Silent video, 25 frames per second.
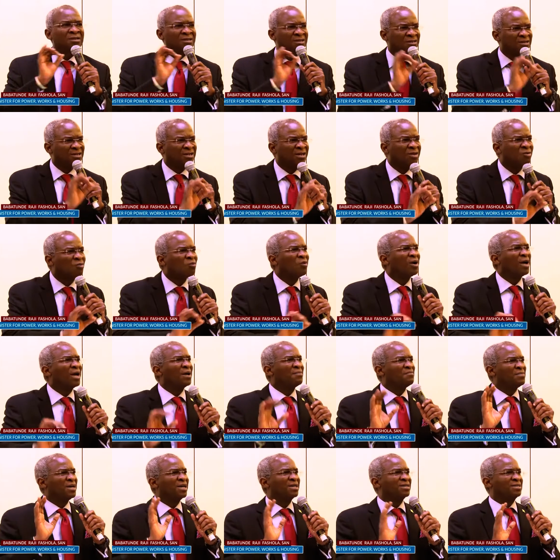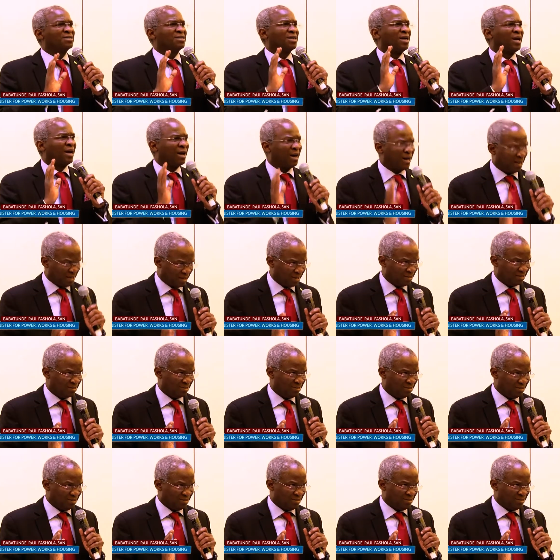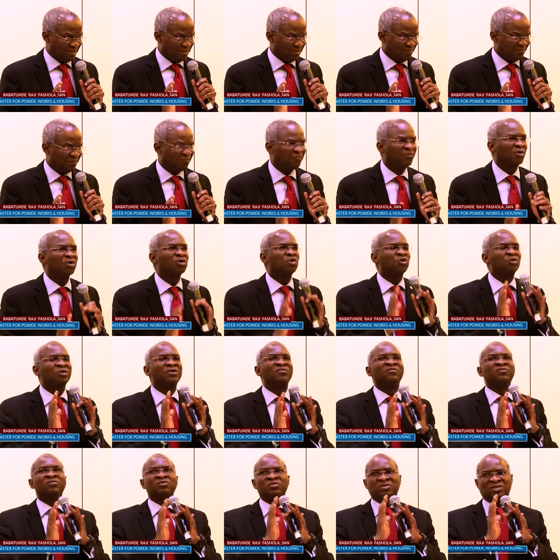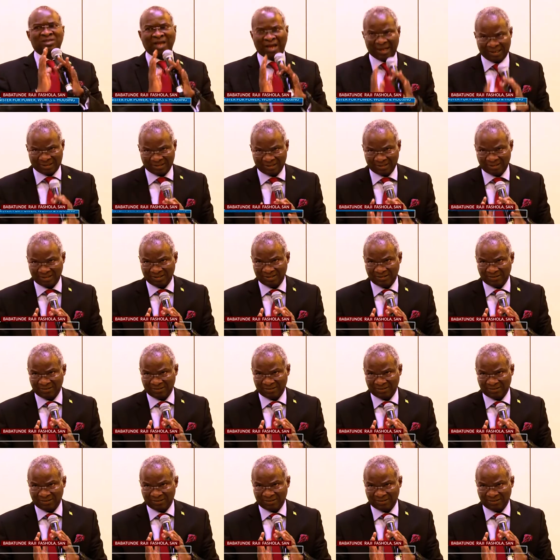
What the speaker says: requirements are before you even start.